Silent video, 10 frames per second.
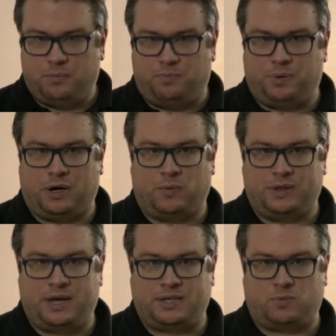but
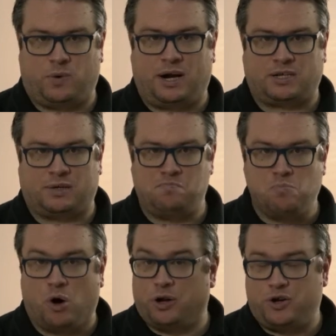with this, we're actually
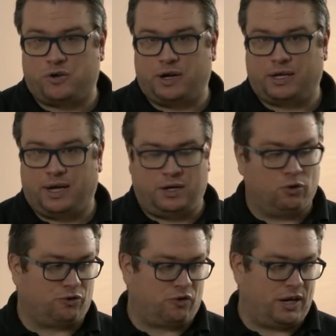monitoring in
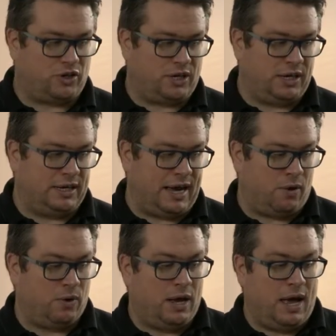Ultra HD
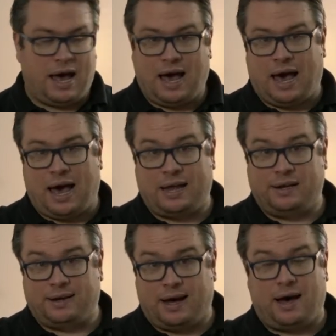now,
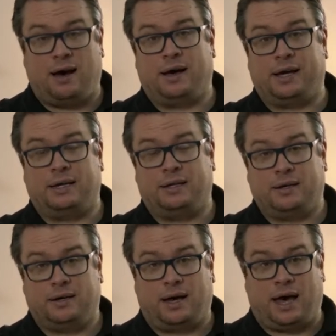and
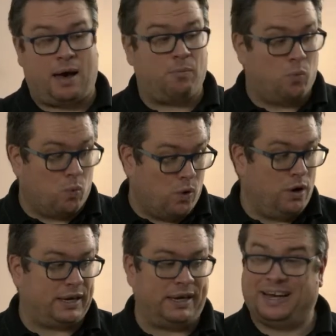I am
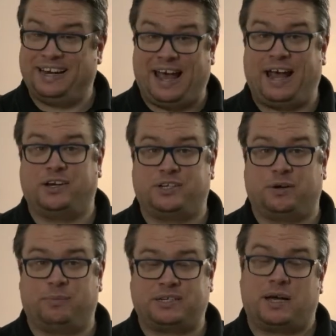working in HD
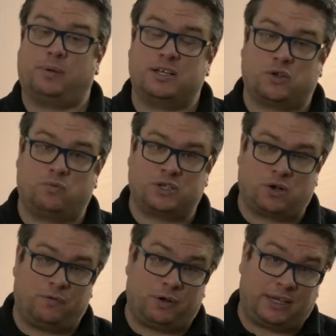on my timeline. So
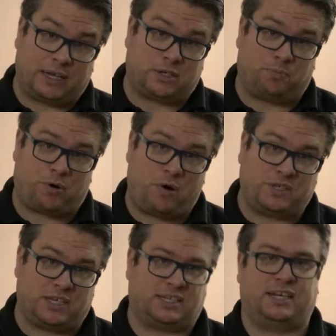Resolve only has to
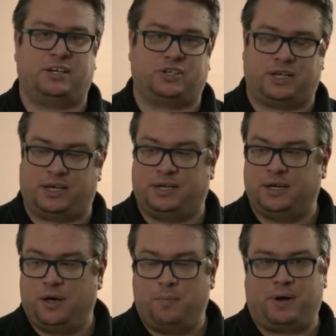process in HD,
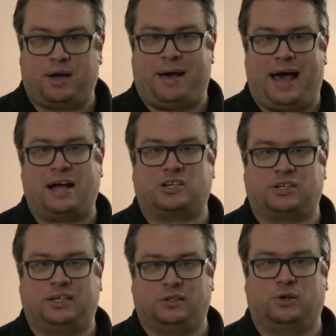but I'm
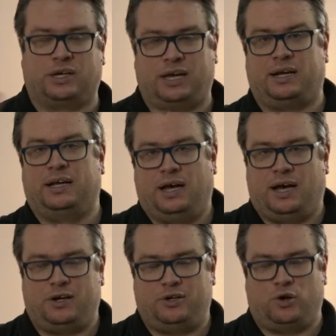actually looking
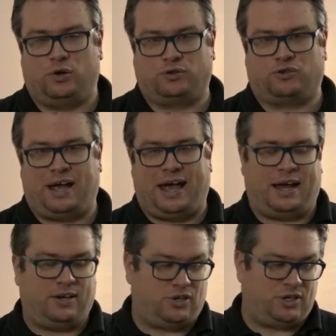at an Ultra
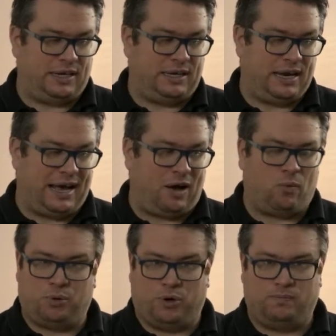HD
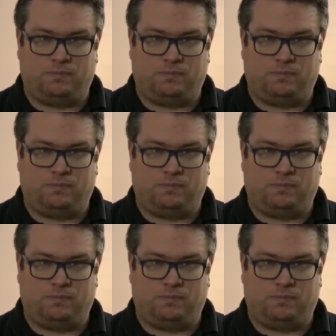output.